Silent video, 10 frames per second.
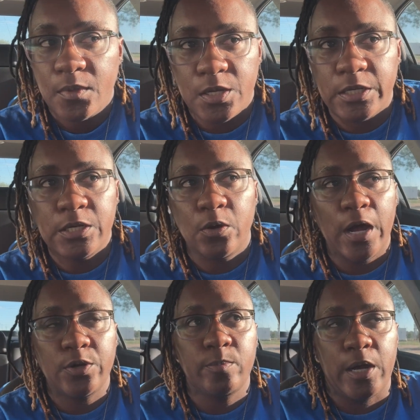Didn't know how
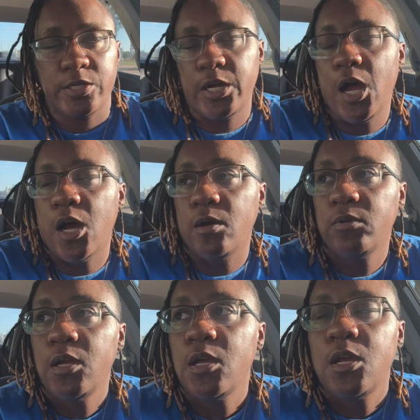to do my job.
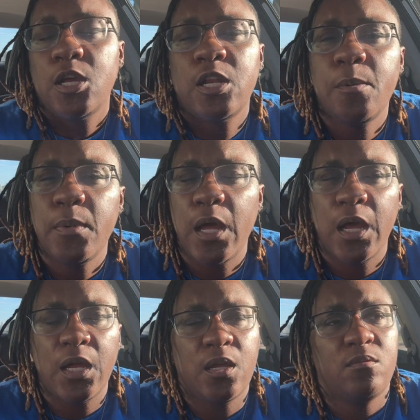And I'm
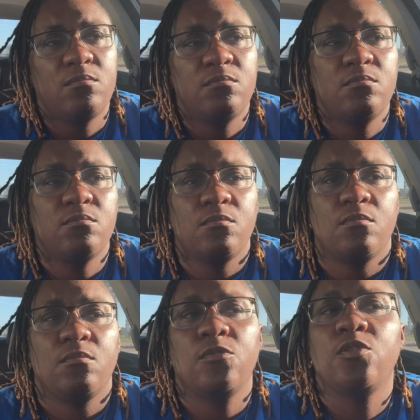like,
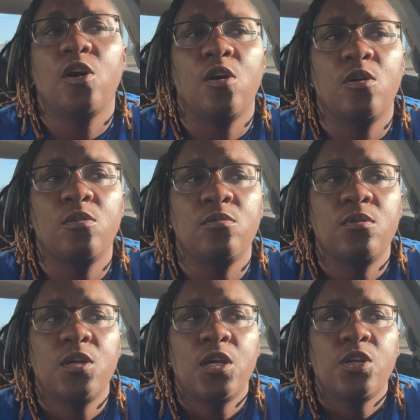
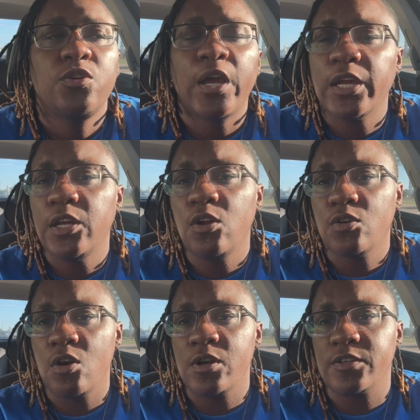you can't get no
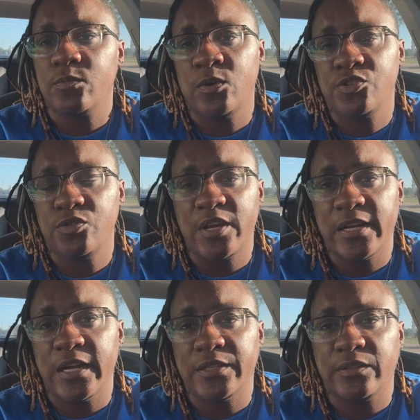colonoscopy once you
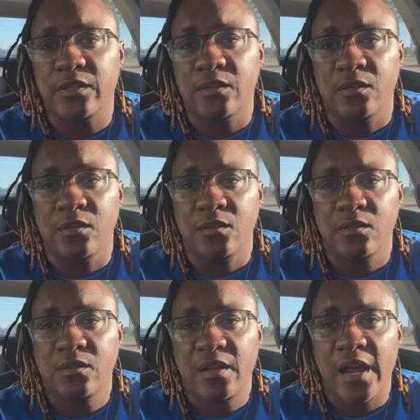got out
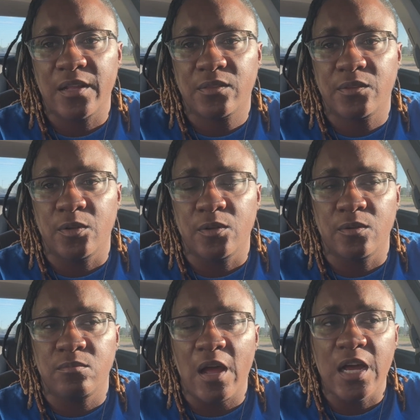
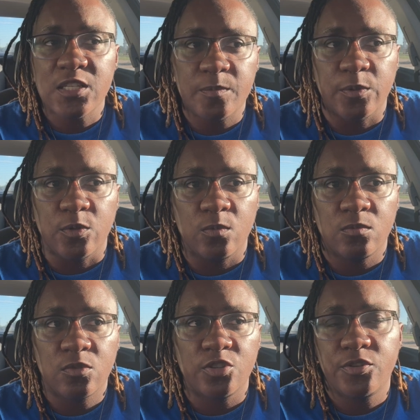the hospital
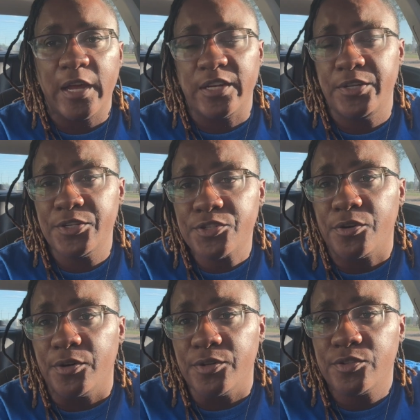because you got
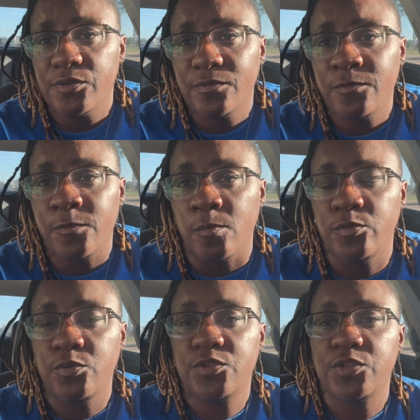discharged from
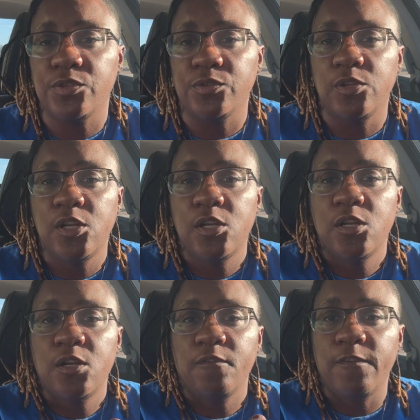due to
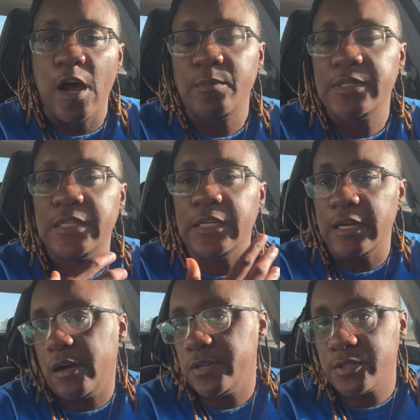vomiting and
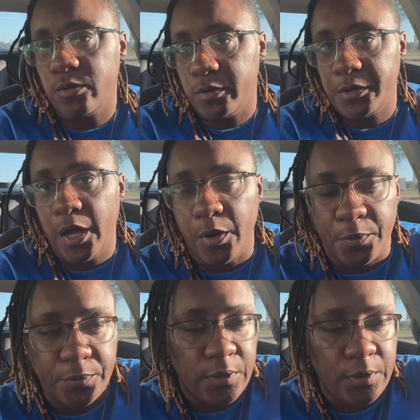all this going on.